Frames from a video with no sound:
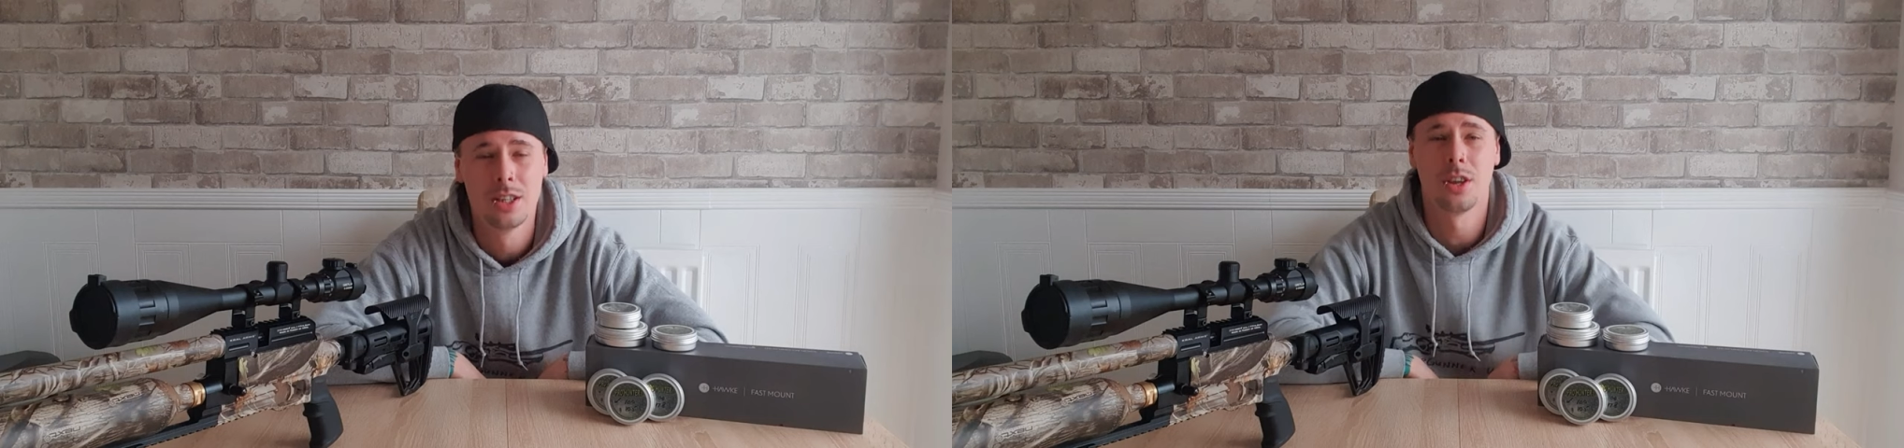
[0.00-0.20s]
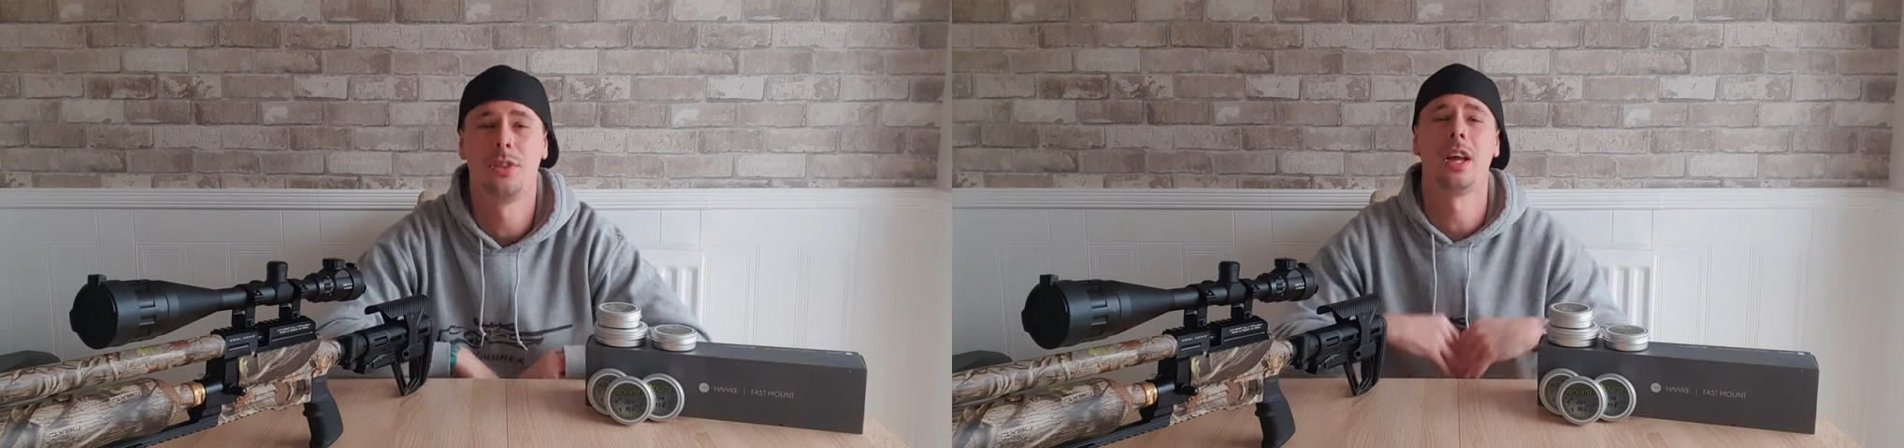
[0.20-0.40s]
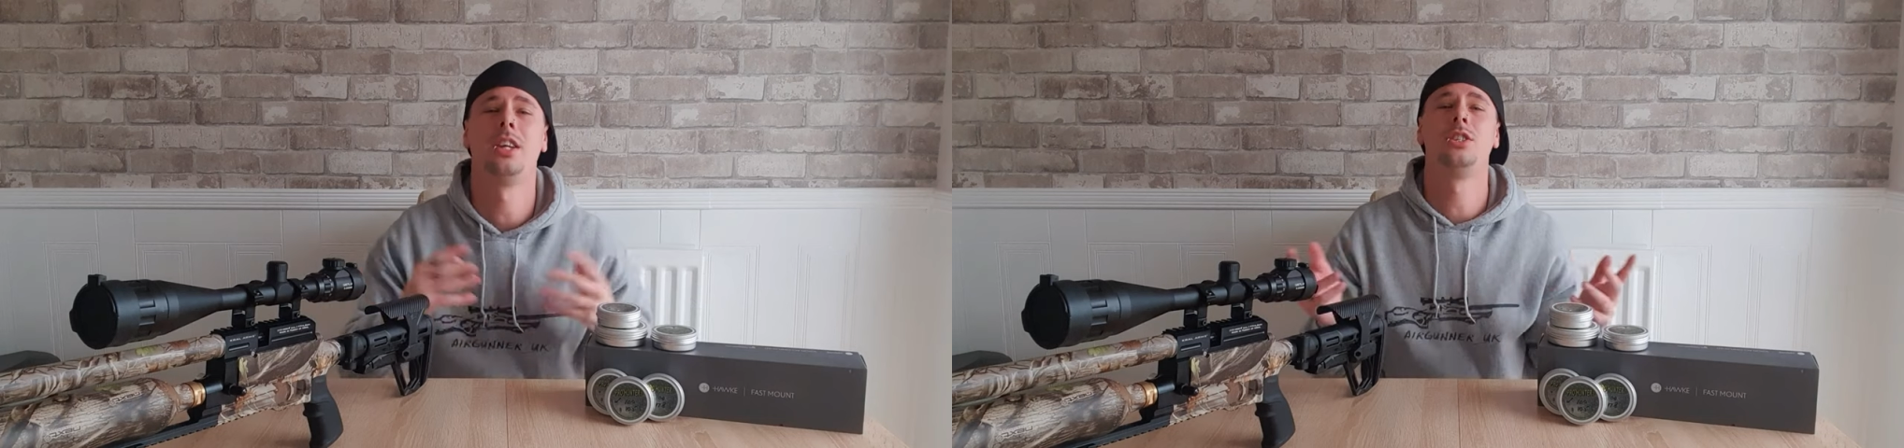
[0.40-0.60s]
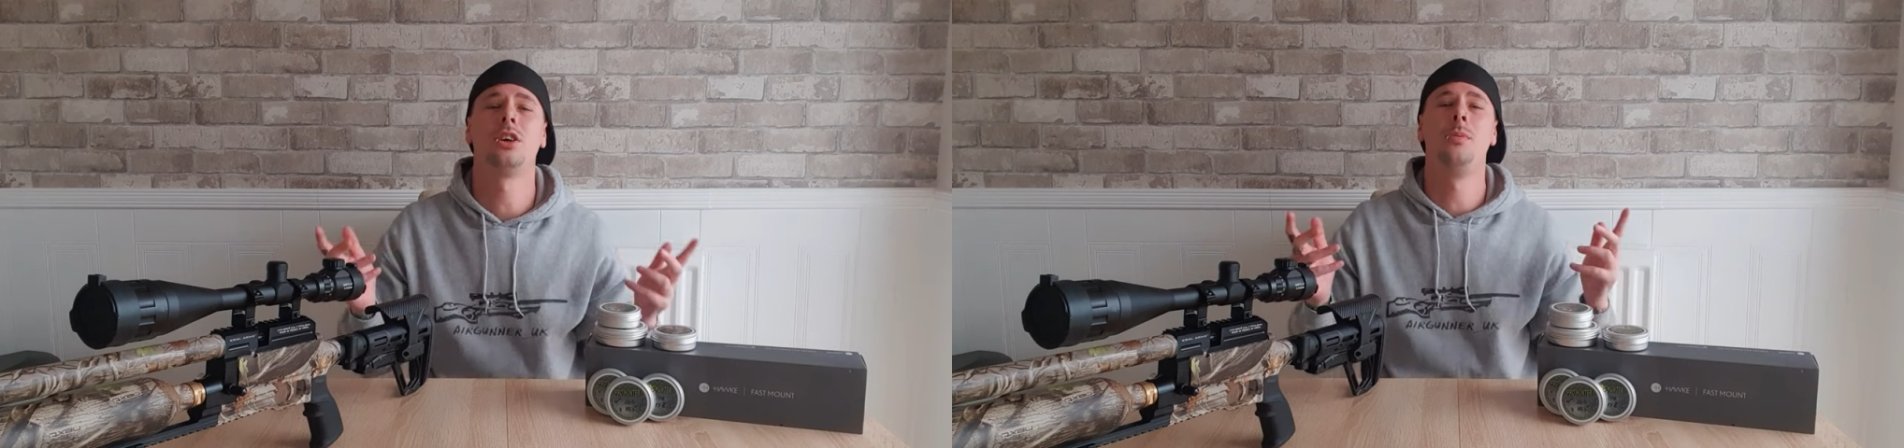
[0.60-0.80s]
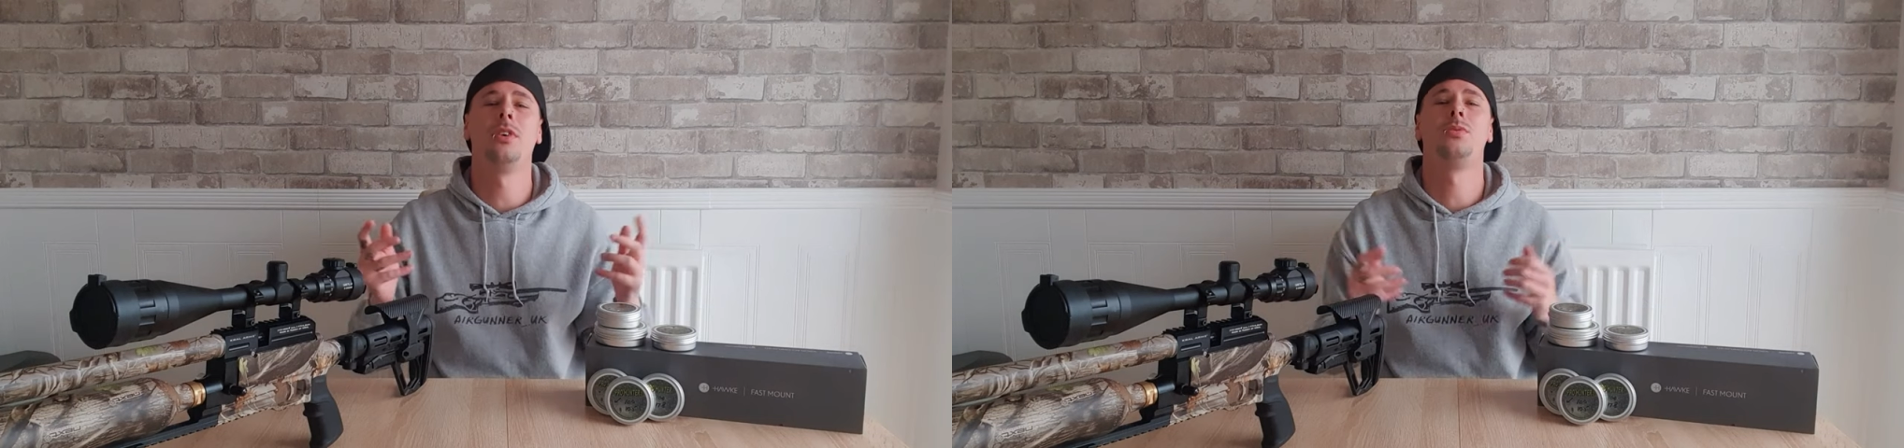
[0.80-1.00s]
So thank you
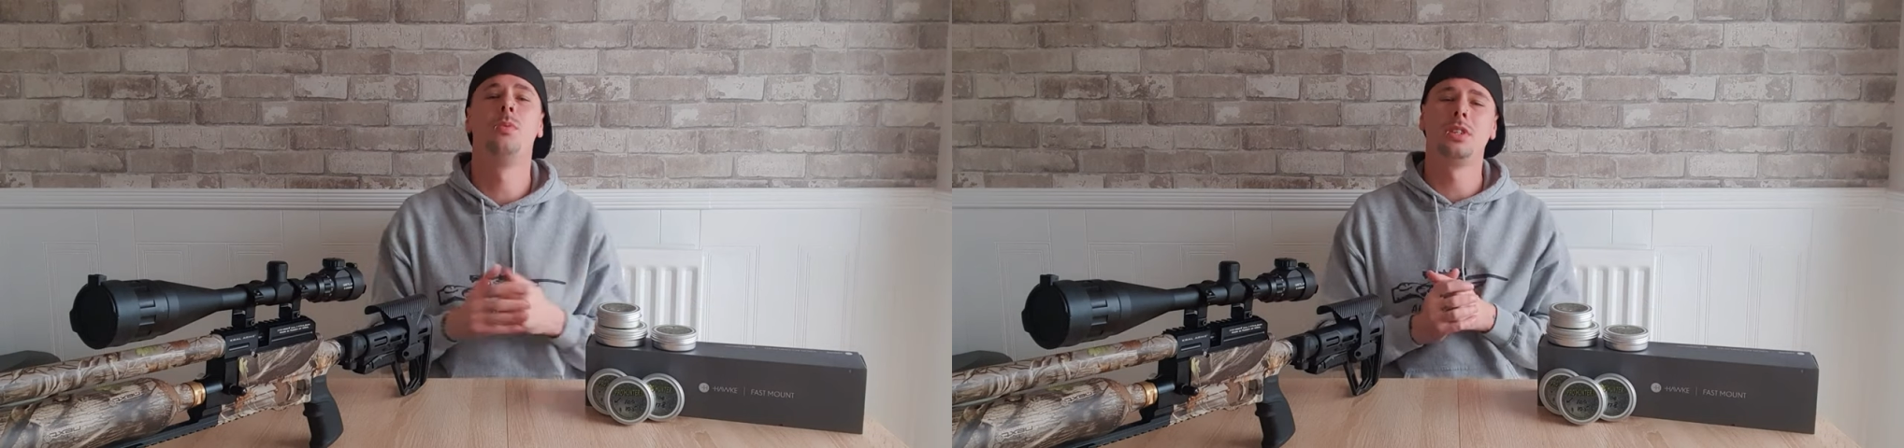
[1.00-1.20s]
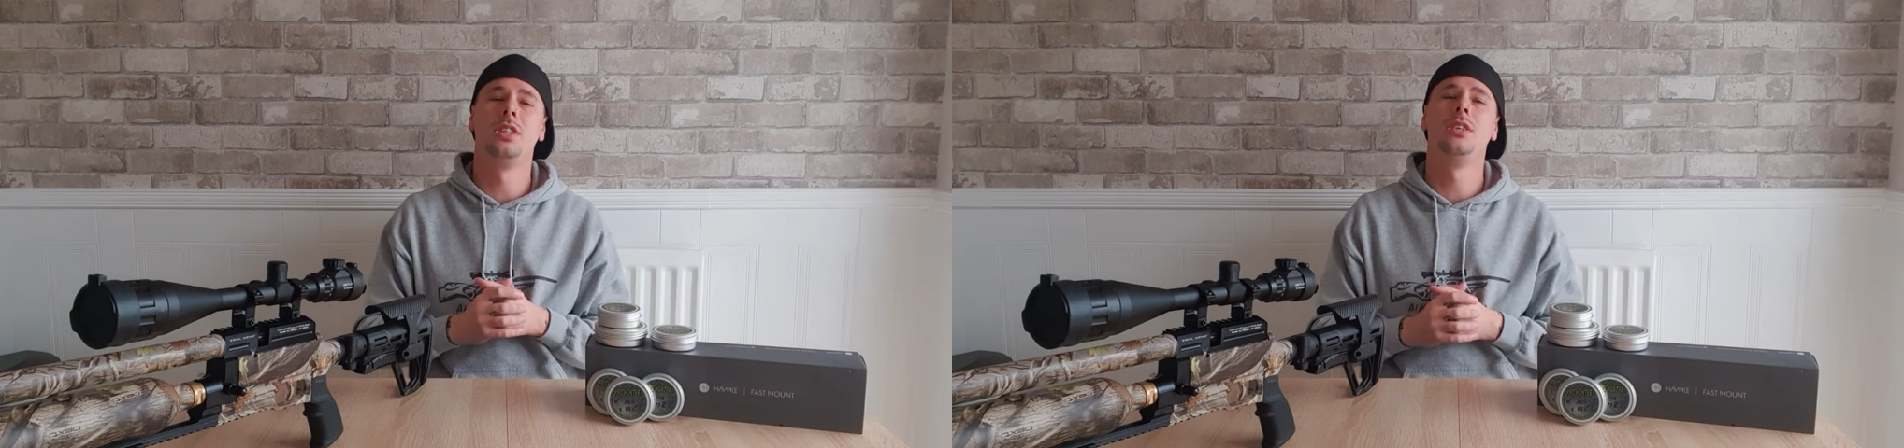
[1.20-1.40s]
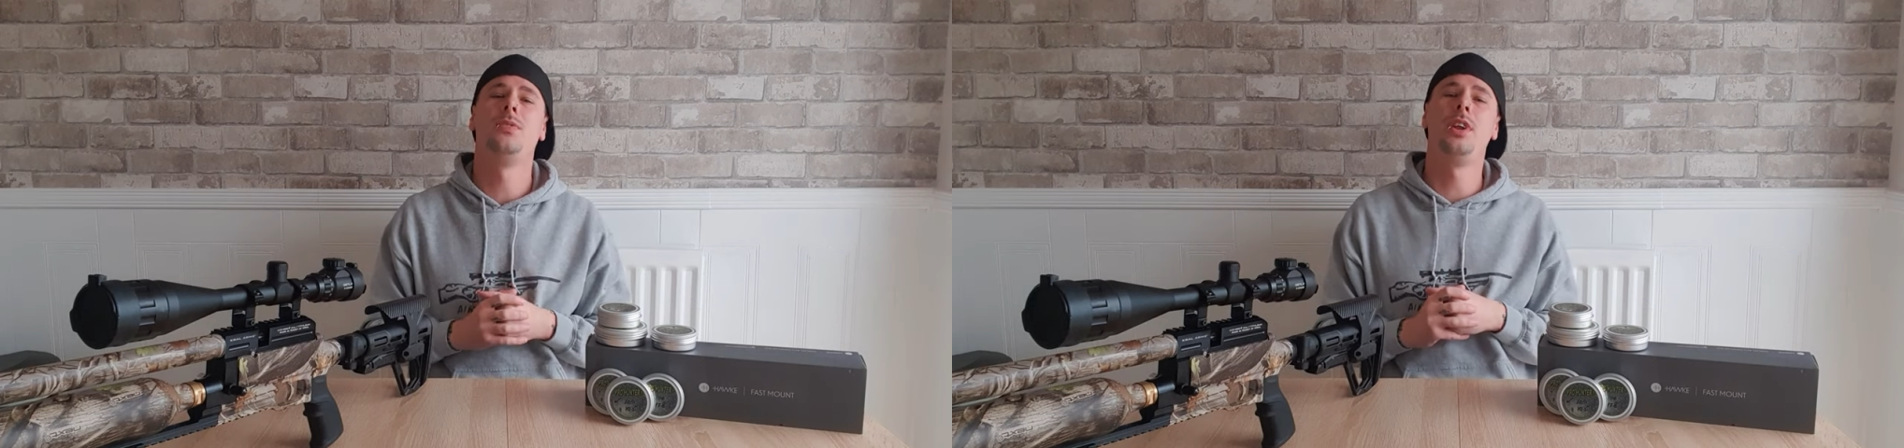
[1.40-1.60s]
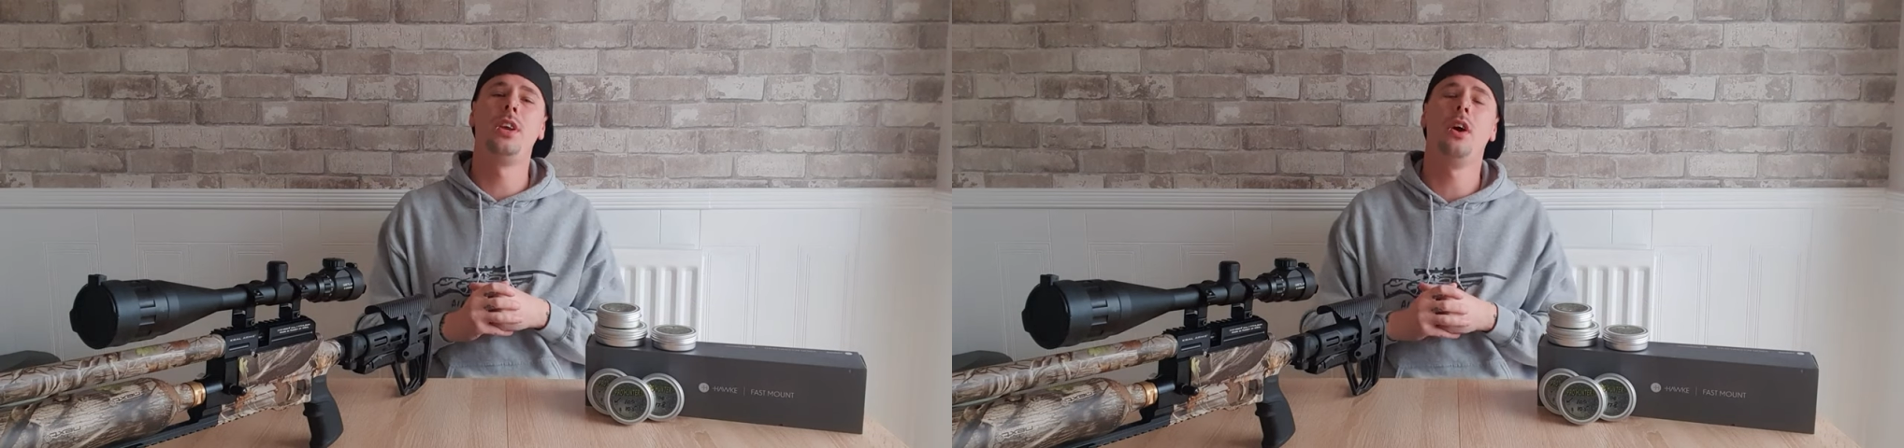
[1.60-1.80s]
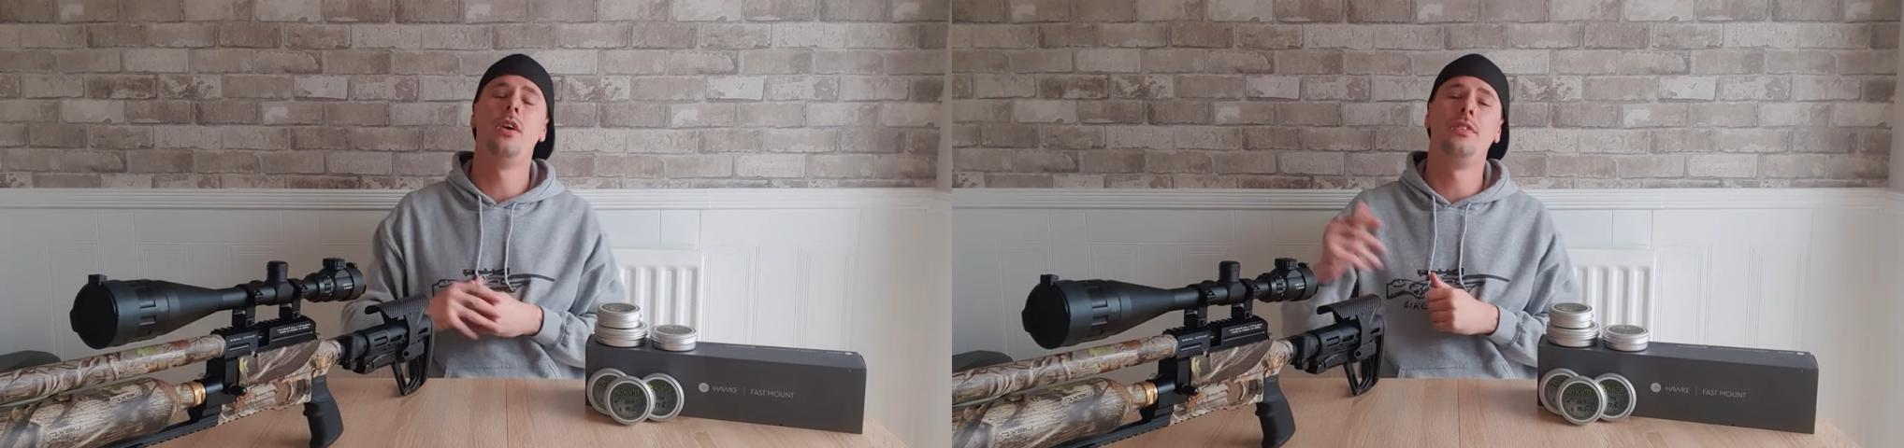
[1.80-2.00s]
so much for watching this video.